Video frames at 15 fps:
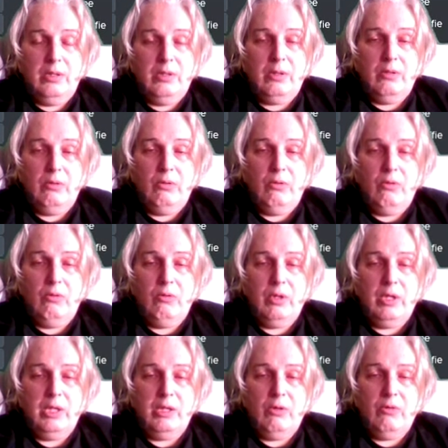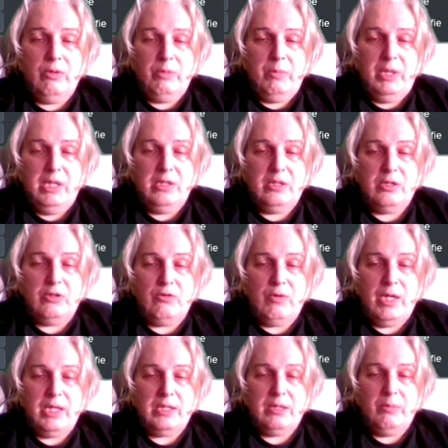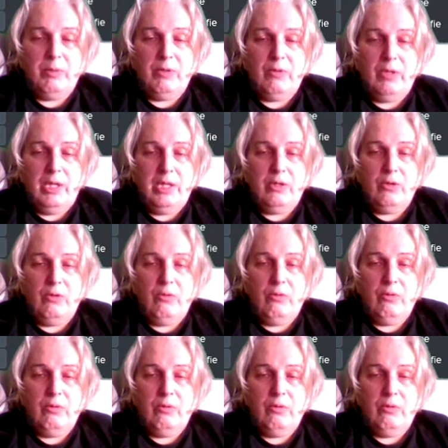Oh, don't be stressed, Pirlito.